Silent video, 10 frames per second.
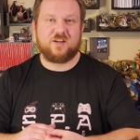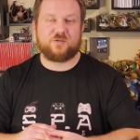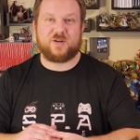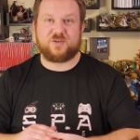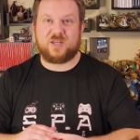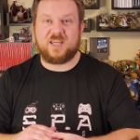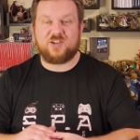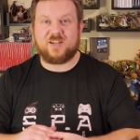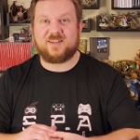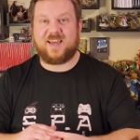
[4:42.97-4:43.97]
the Razer
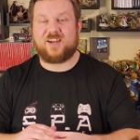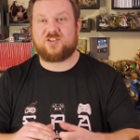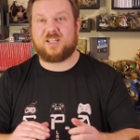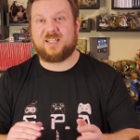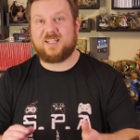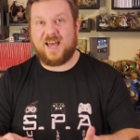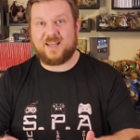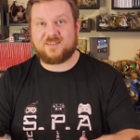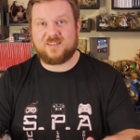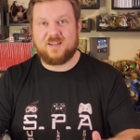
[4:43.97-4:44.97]
Kishi is actually
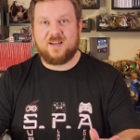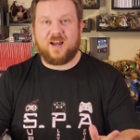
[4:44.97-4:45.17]
less.